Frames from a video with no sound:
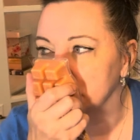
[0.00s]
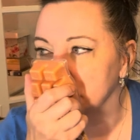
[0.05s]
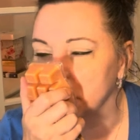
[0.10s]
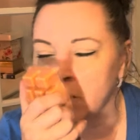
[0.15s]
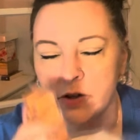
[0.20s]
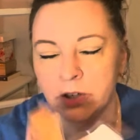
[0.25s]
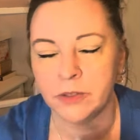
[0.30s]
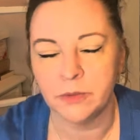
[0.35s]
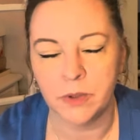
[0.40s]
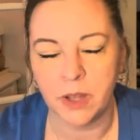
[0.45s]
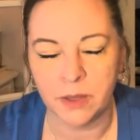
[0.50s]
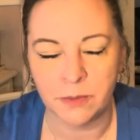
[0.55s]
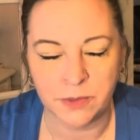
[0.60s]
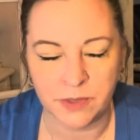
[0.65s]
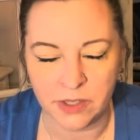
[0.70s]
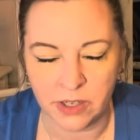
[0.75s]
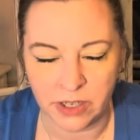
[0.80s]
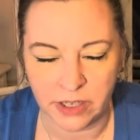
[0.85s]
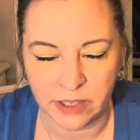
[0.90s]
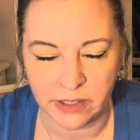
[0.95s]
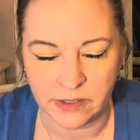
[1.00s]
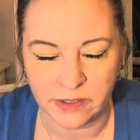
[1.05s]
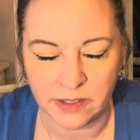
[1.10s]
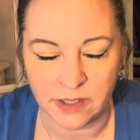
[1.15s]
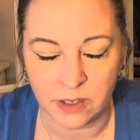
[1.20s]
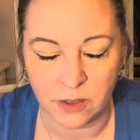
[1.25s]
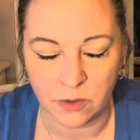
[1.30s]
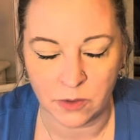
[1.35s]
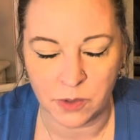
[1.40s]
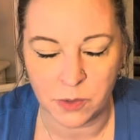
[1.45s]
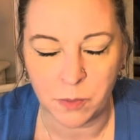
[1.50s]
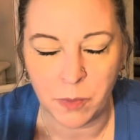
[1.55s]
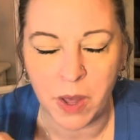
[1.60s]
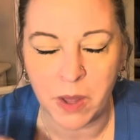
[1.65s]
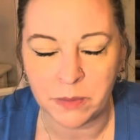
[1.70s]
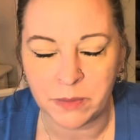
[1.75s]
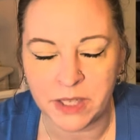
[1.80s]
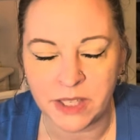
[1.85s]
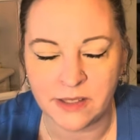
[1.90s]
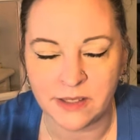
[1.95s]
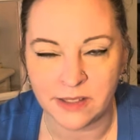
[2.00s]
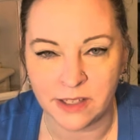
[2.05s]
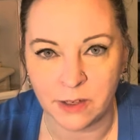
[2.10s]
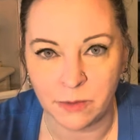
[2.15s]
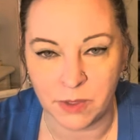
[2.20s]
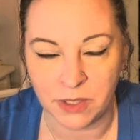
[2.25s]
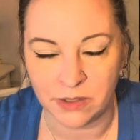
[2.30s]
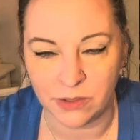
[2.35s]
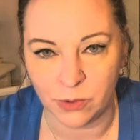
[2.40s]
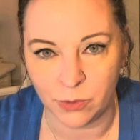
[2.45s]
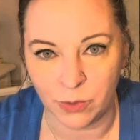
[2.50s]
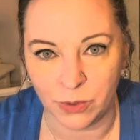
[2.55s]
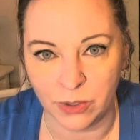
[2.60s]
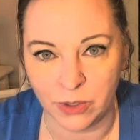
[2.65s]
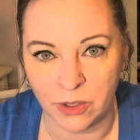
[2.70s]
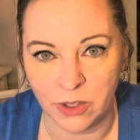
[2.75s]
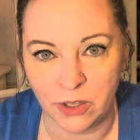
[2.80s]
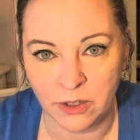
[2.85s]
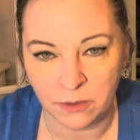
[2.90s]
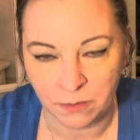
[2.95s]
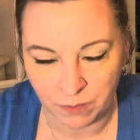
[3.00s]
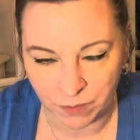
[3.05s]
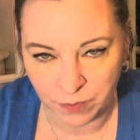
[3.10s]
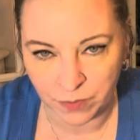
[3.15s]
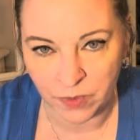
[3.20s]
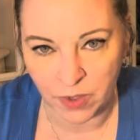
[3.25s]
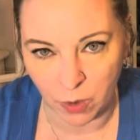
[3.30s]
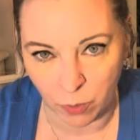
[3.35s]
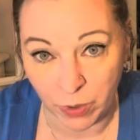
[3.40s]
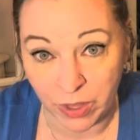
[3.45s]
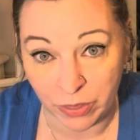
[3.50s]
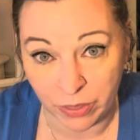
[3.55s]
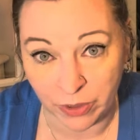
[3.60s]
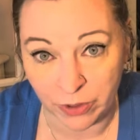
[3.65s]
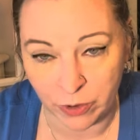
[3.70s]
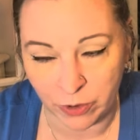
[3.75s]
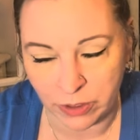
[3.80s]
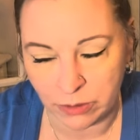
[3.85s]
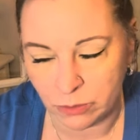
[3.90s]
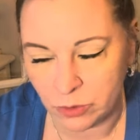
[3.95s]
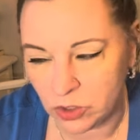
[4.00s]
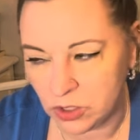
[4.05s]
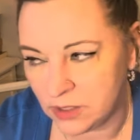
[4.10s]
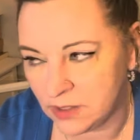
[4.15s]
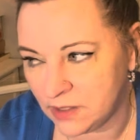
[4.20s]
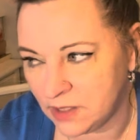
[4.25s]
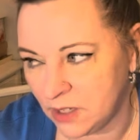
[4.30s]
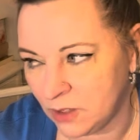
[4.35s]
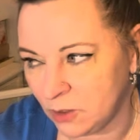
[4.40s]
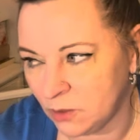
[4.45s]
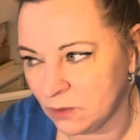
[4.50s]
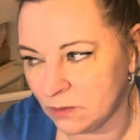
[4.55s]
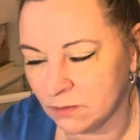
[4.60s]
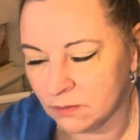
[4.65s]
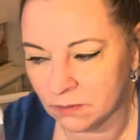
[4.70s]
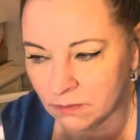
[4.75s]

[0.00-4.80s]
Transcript: Or, I'm sorry, pumpkin cinnamon swirl with the cream cheese note.